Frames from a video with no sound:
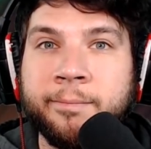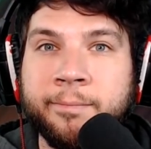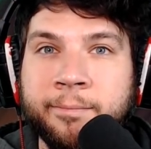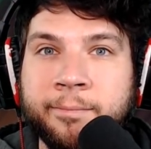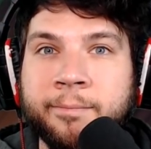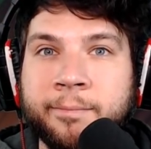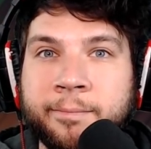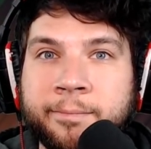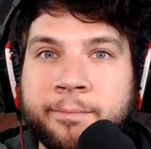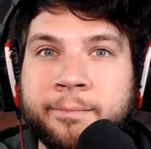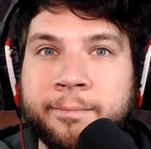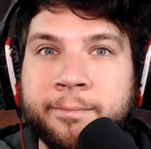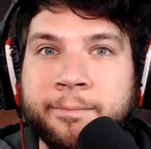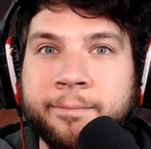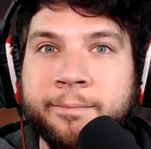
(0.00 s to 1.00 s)

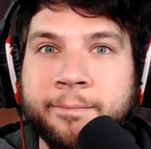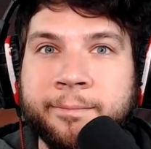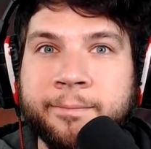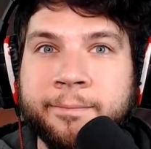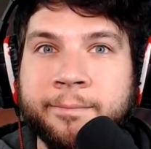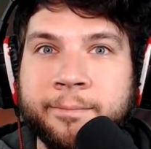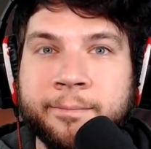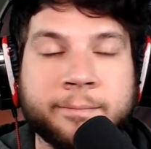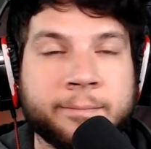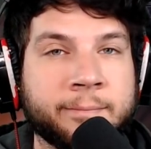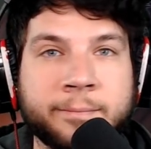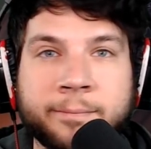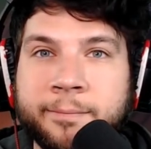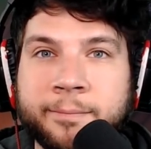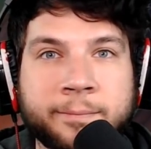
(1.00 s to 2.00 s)

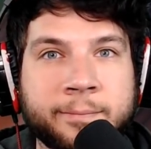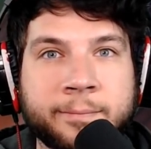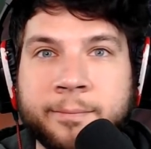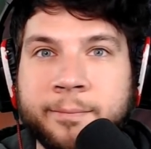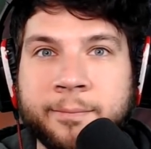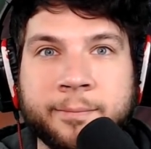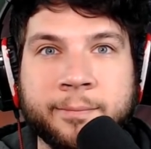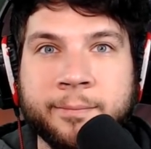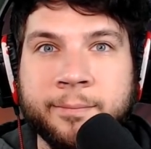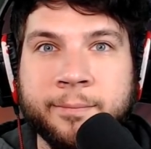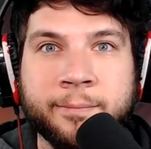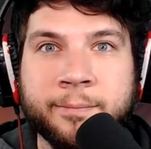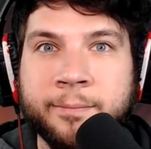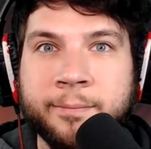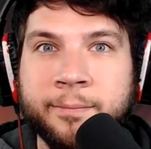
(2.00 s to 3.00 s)

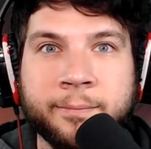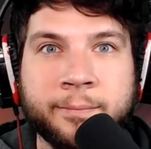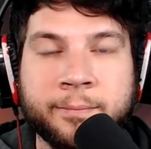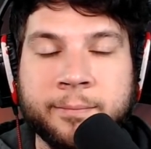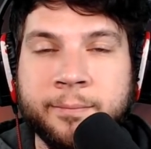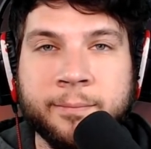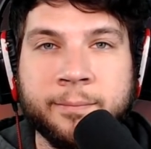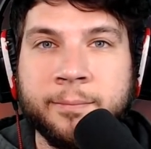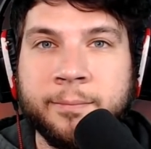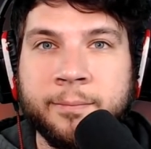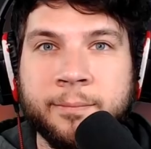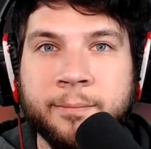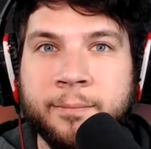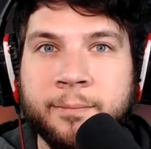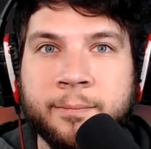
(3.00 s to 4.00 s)

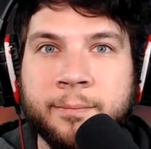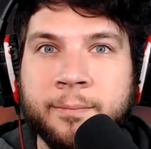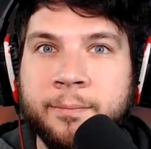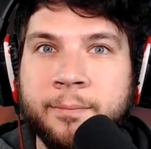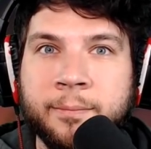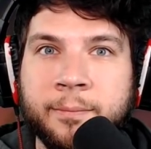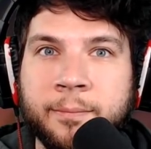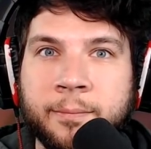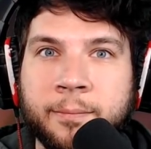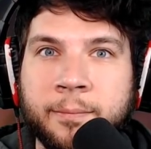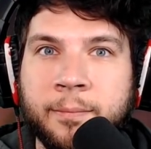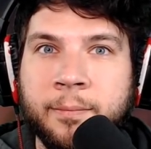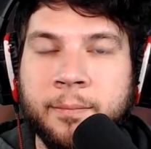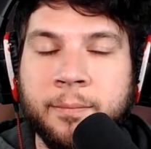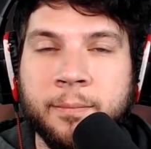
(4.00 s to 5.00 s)

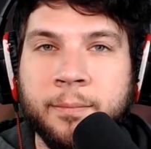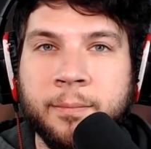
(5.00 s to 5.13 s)
[no speech]